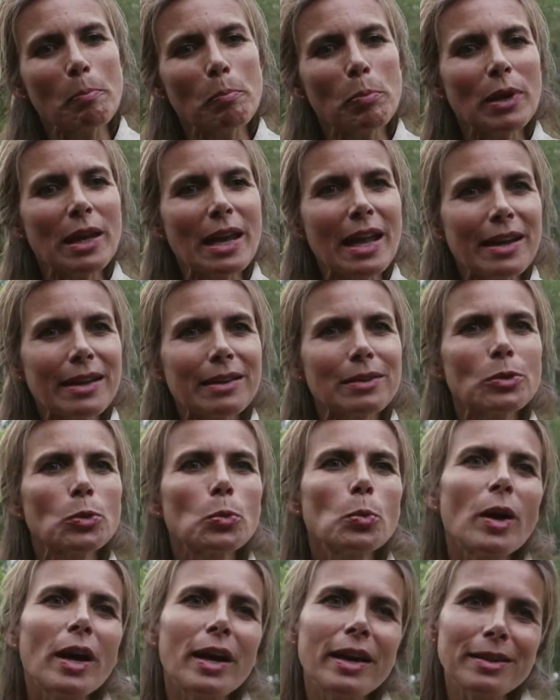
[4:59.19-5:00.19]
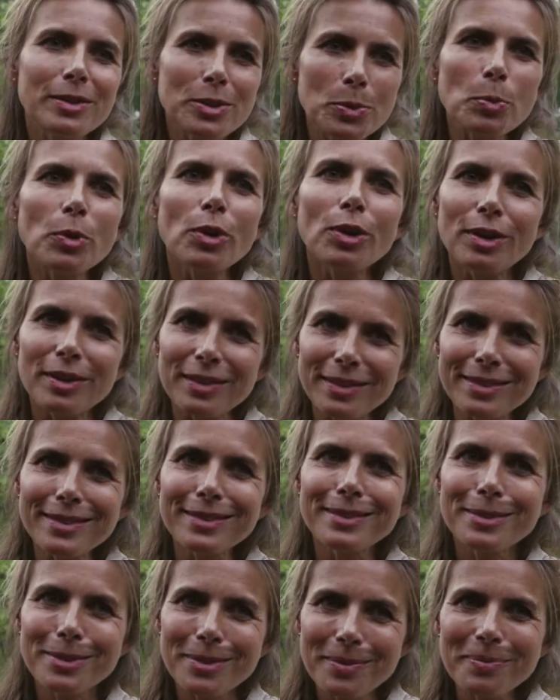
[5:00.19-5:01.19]
Black and White World,
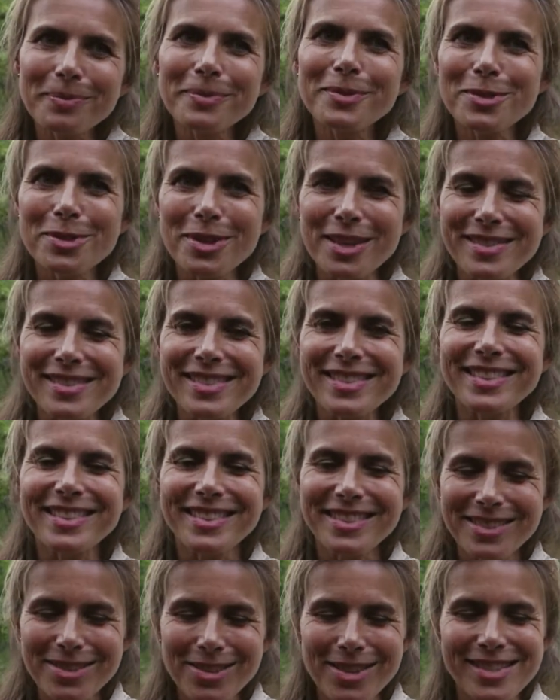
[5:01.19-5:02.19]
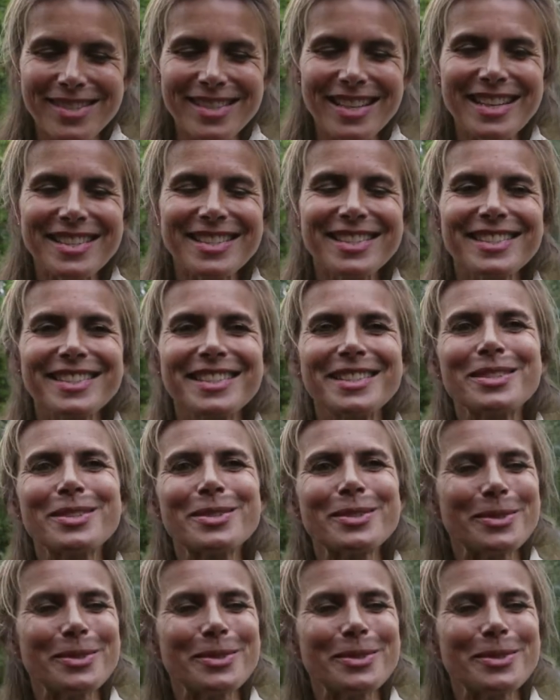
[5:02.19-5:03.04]
translated into